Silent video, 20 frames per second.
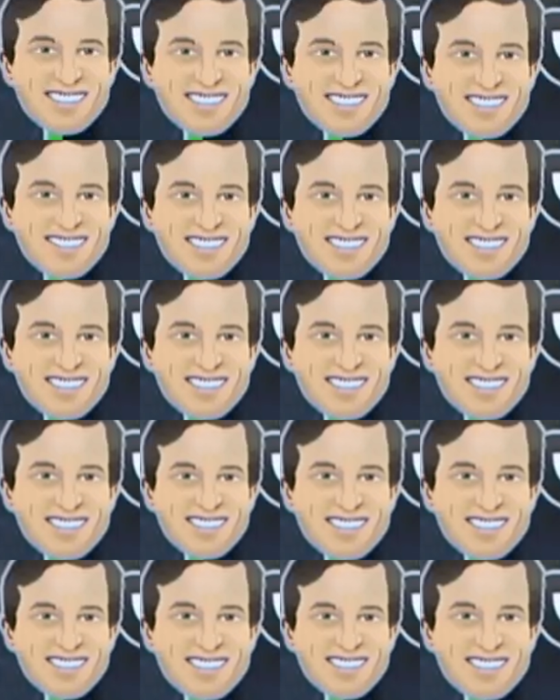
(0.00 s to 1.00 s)

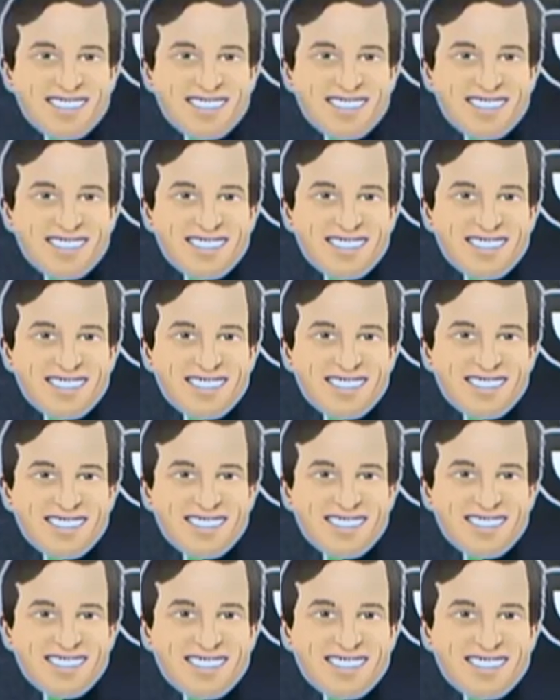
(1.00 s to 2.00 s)

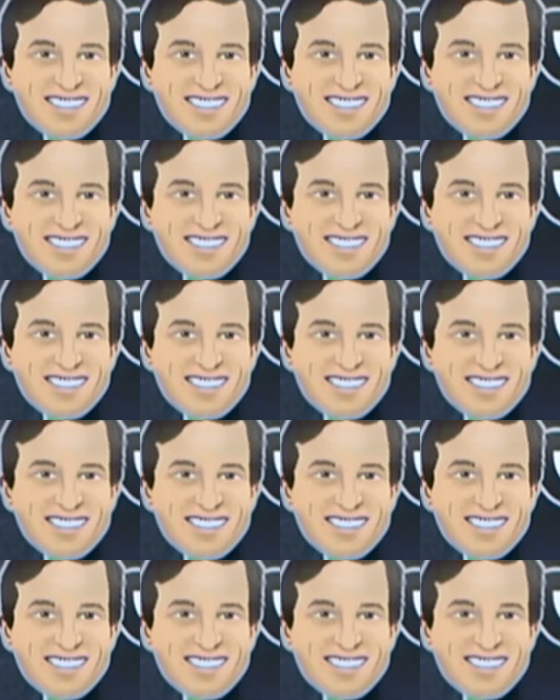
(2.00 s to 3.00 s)

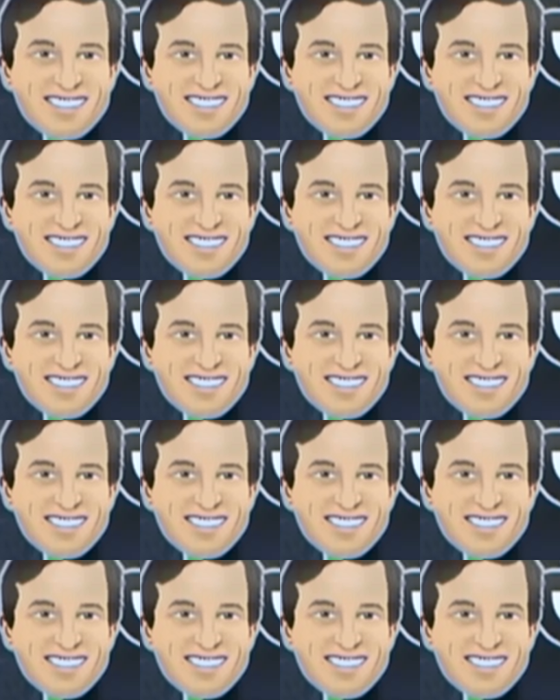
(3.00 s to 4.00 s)
(not speaking)